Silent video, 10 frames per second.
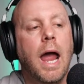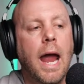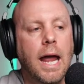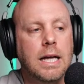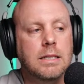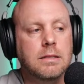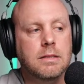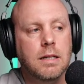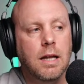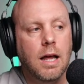And
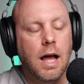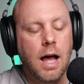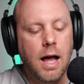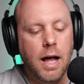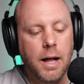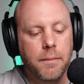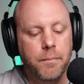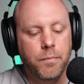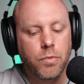one